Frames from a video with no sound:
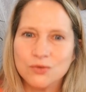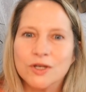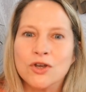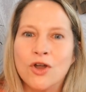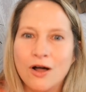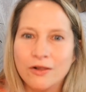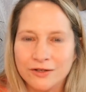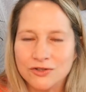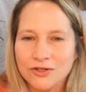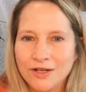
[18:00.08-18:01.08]

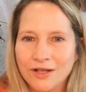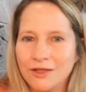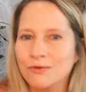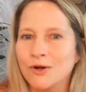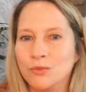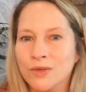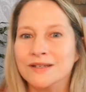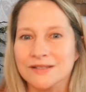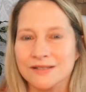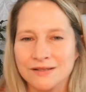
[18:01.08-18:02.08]
acknowledge their own
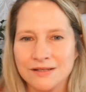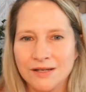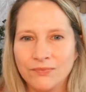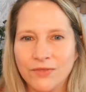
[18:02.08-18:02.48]
weaknesses